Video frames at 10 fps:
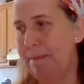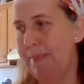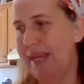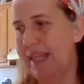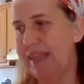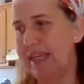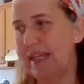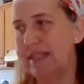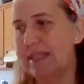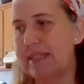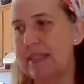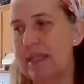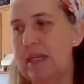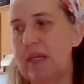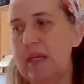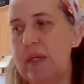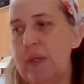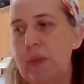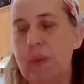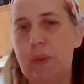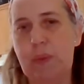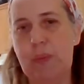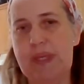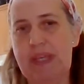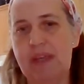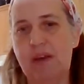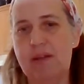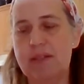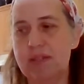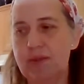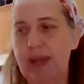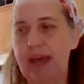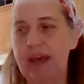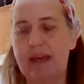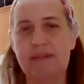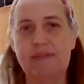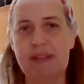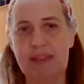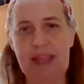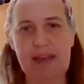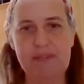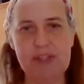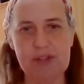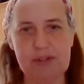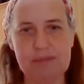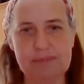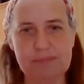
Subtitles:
many things. We also have lavender.